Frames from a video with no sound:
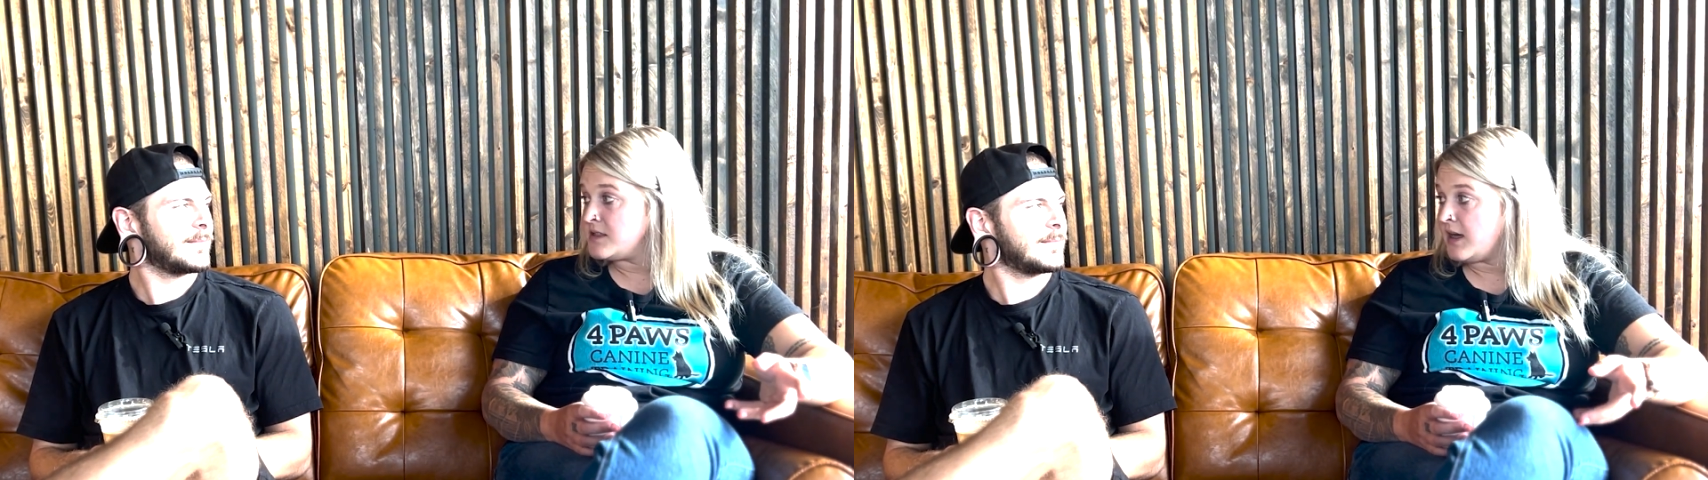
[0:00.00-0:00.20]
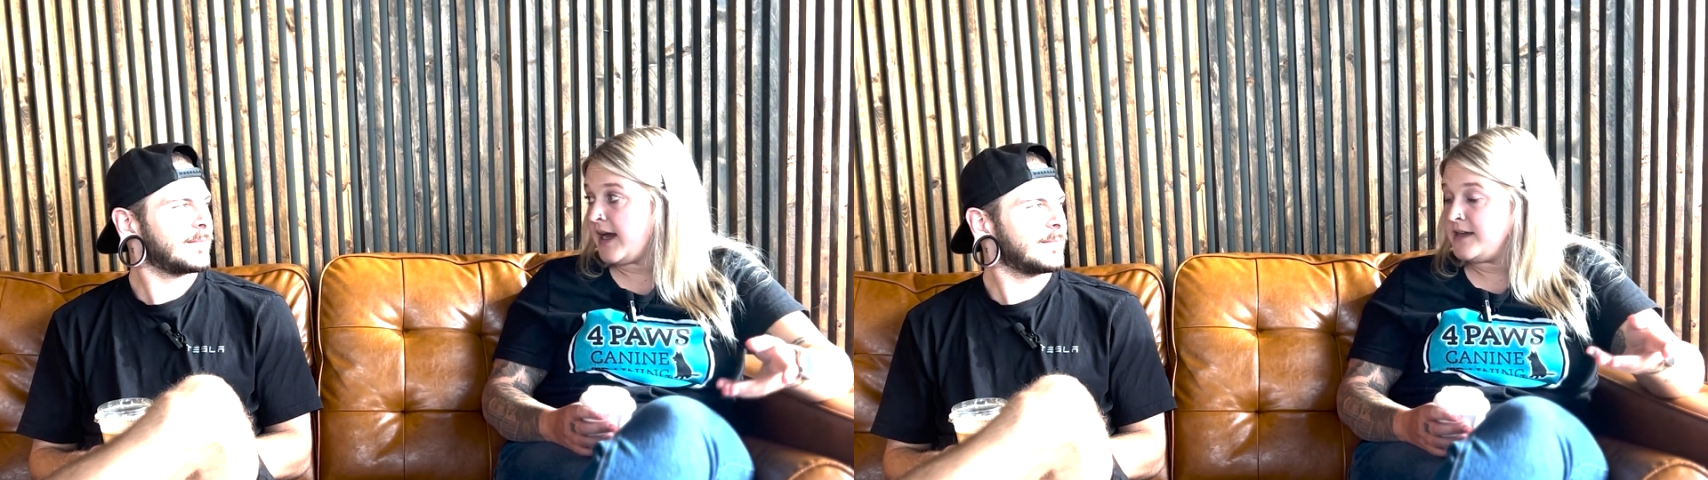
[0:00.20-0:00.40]

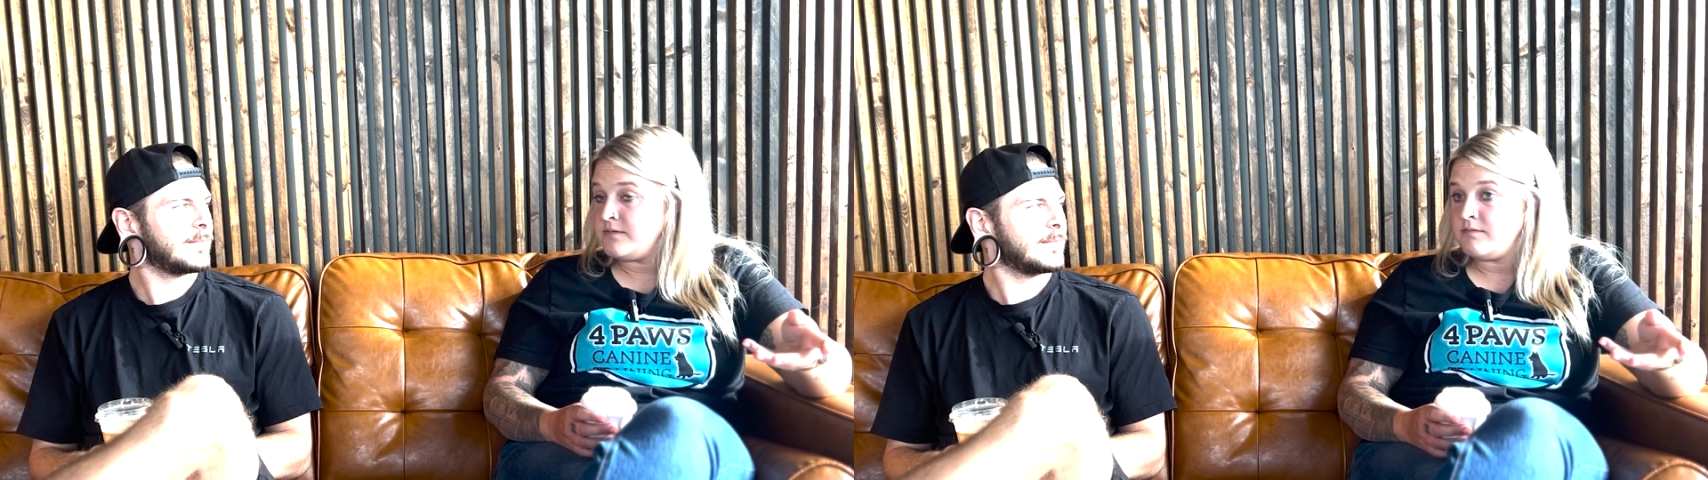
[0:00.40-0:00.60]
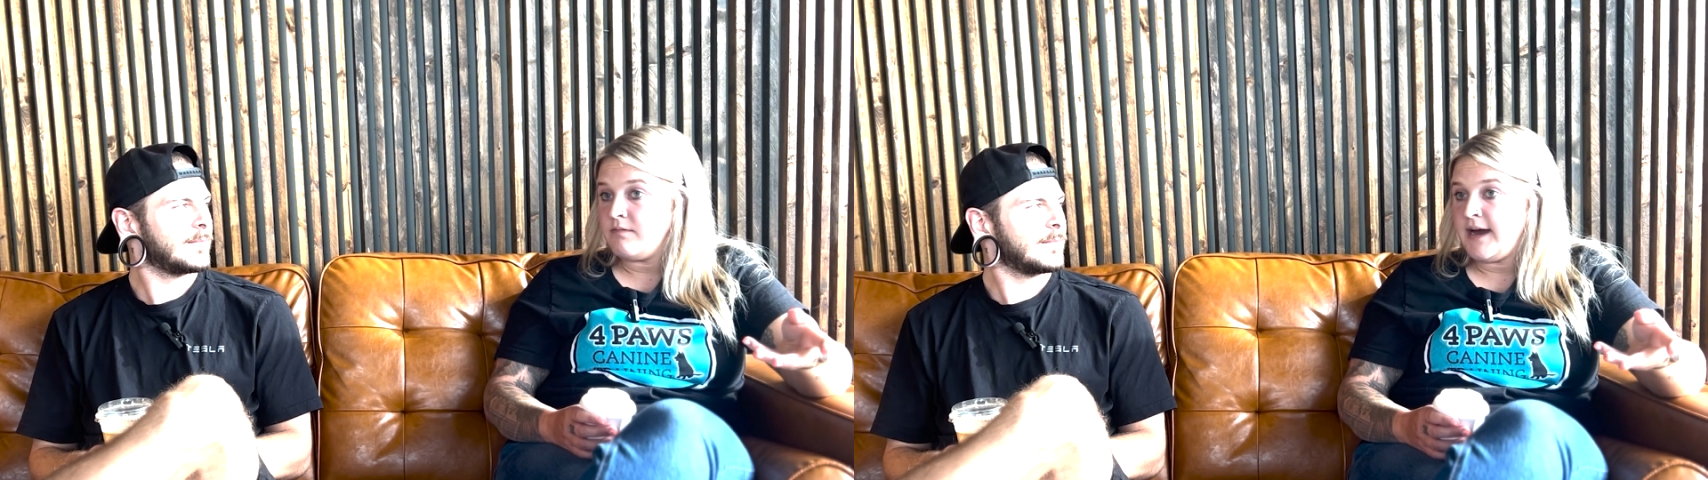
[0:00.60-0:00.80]
that
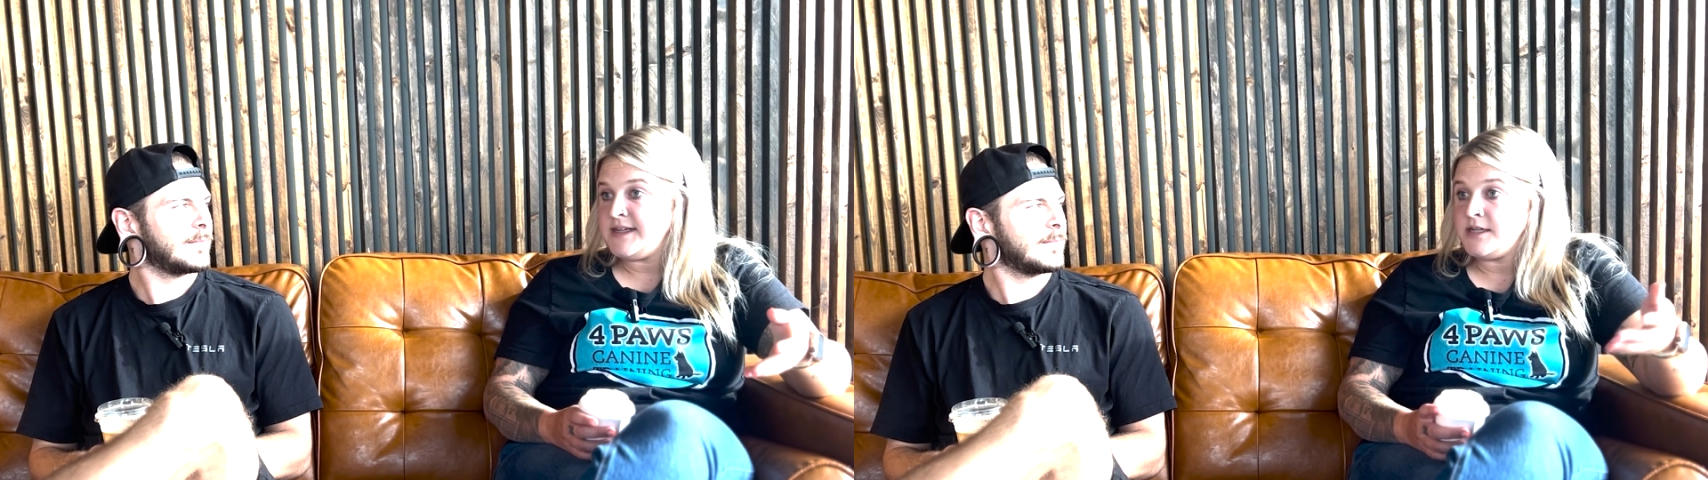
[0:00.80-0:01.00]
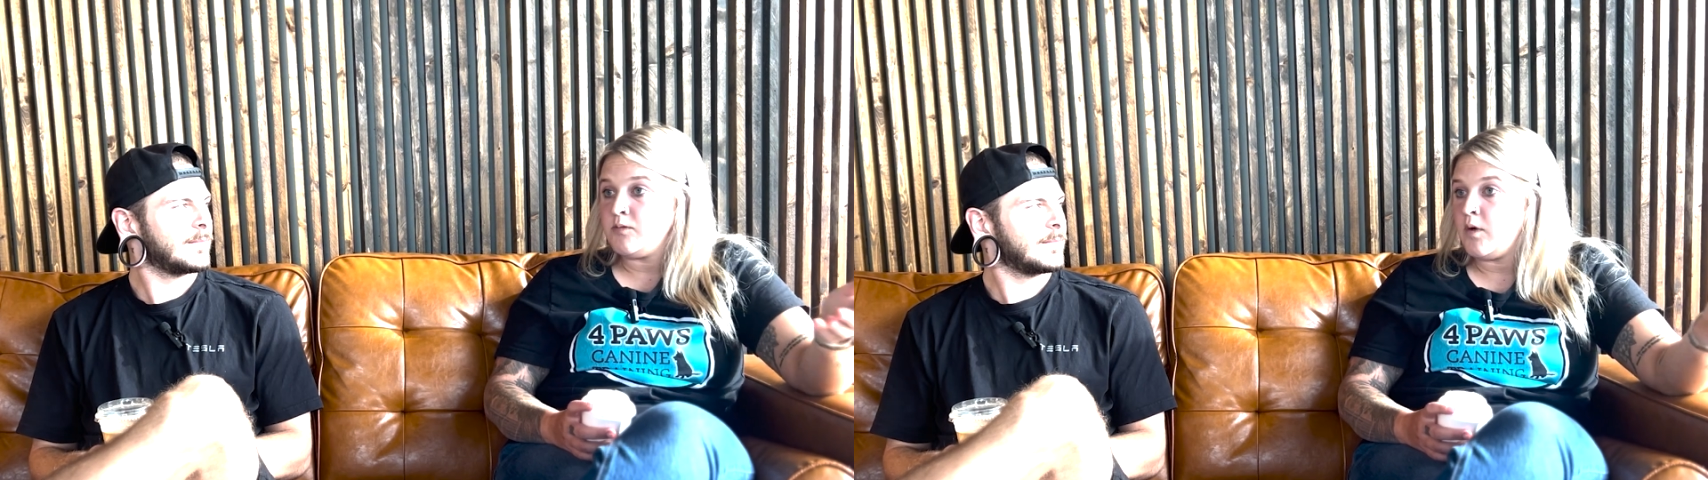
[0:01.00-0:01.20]
I
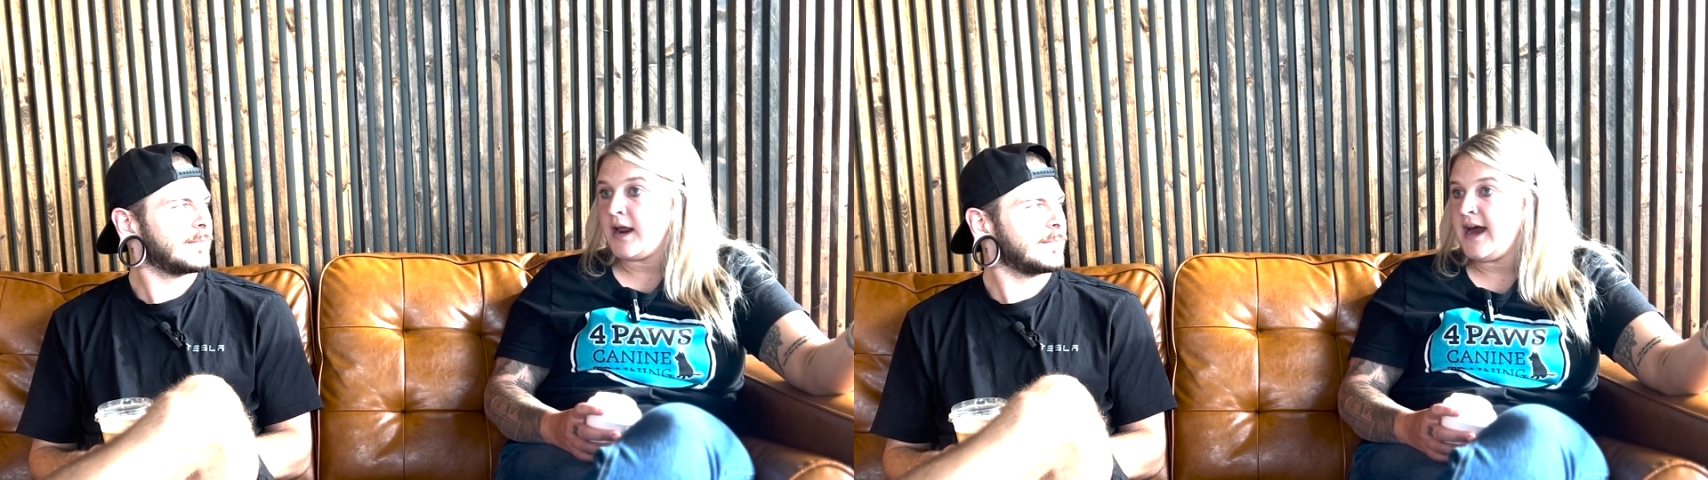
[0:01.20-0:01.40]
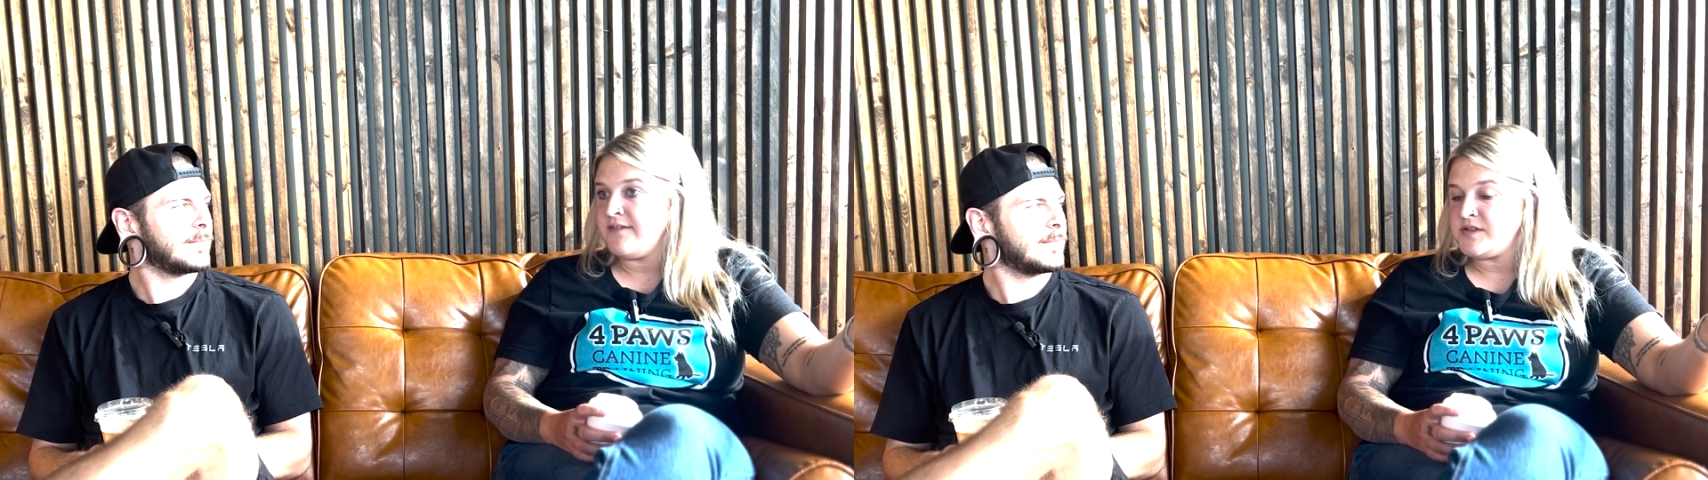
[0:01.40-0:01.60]
didn't want
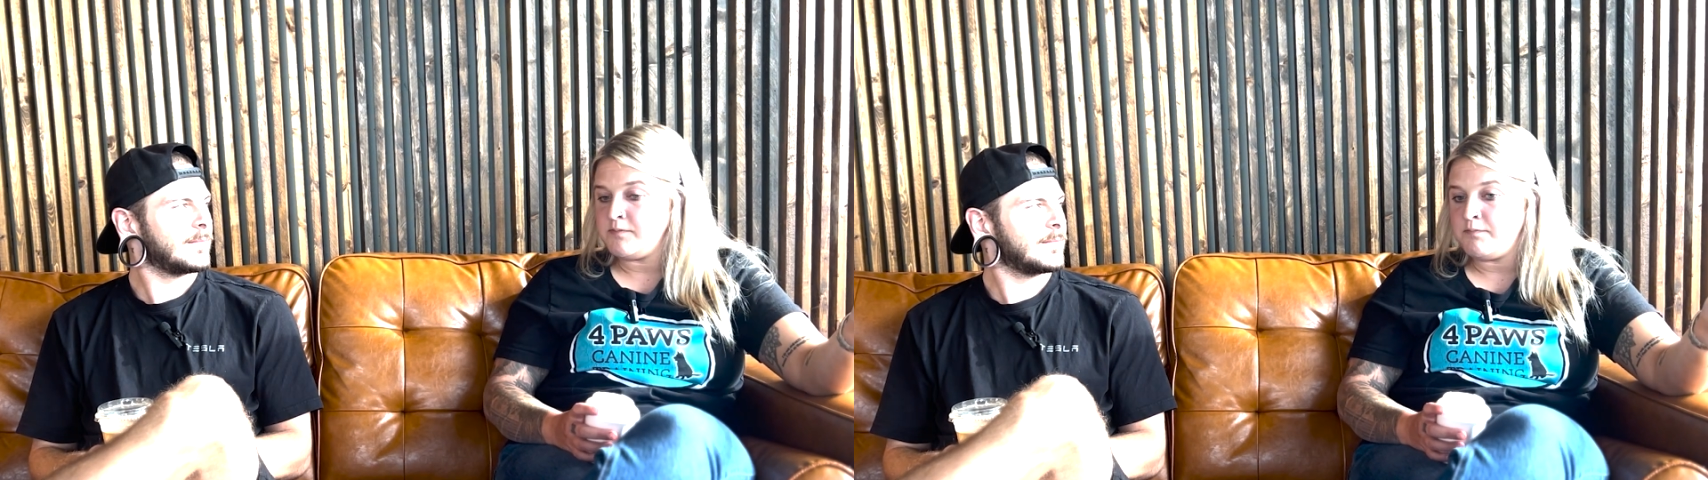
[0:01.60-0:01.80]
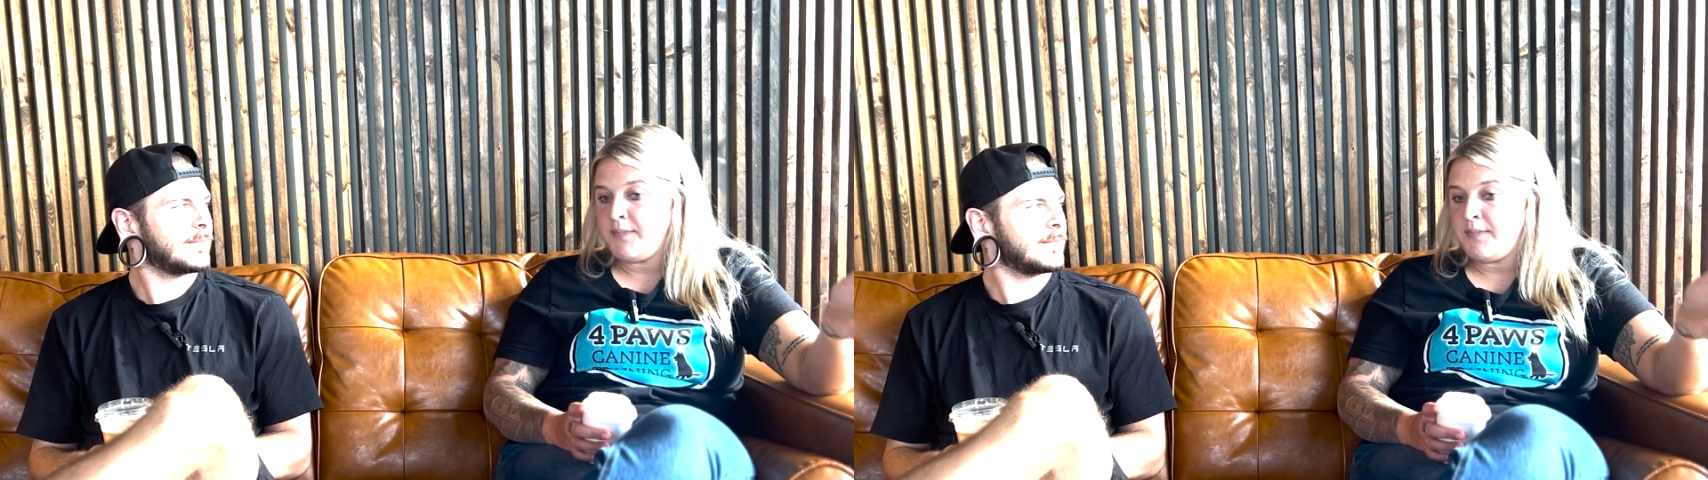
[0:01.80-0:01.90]
to have to